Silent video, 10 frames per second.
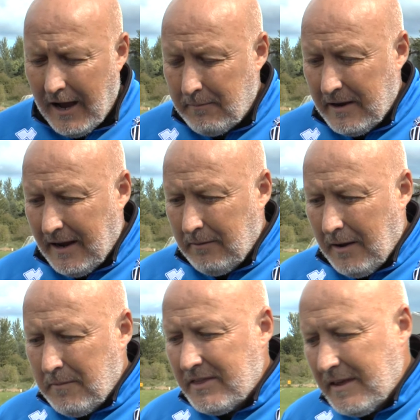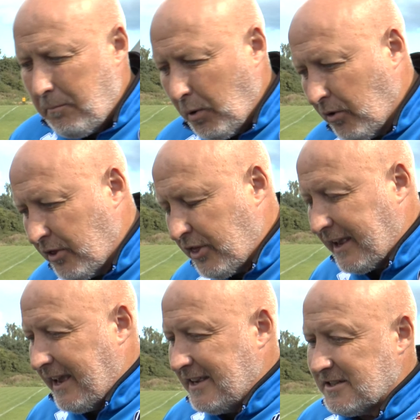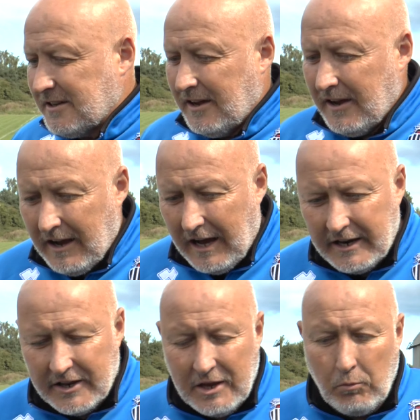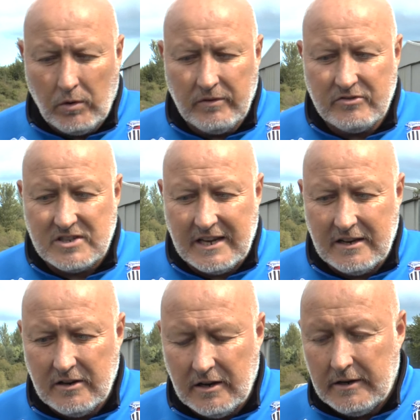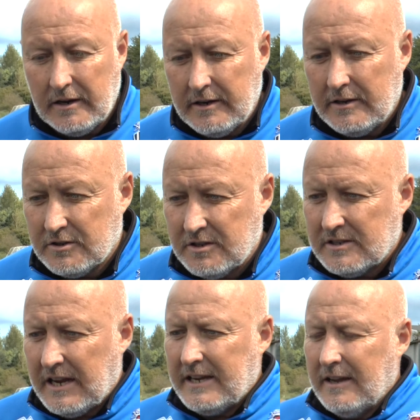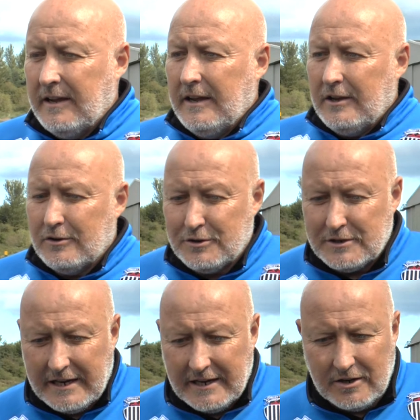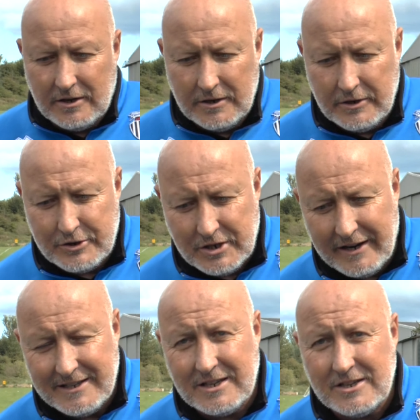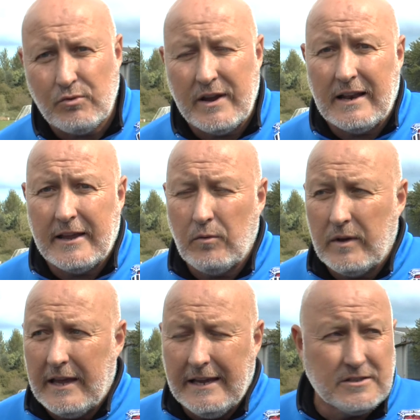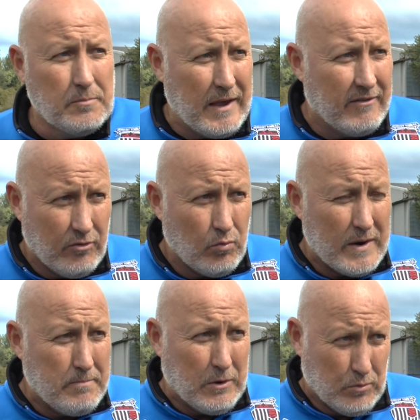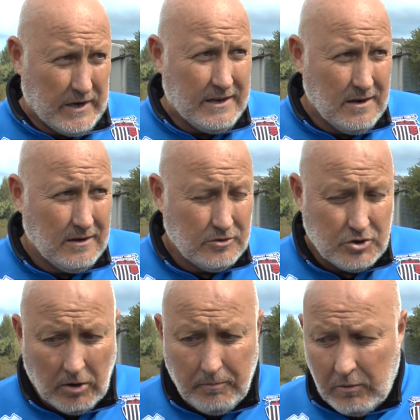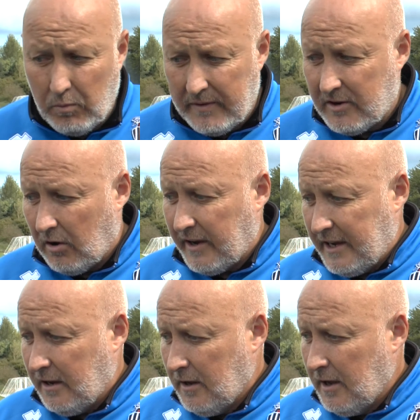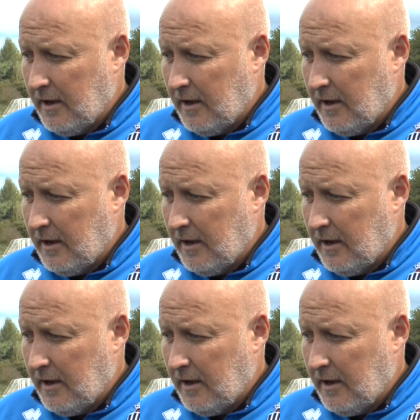I mean, I, mean, the important thing is, and I think what you've seen, and, and, and it doesn't take doesn't take a scientist really. It is a bit of a rebuilding job that we've got here.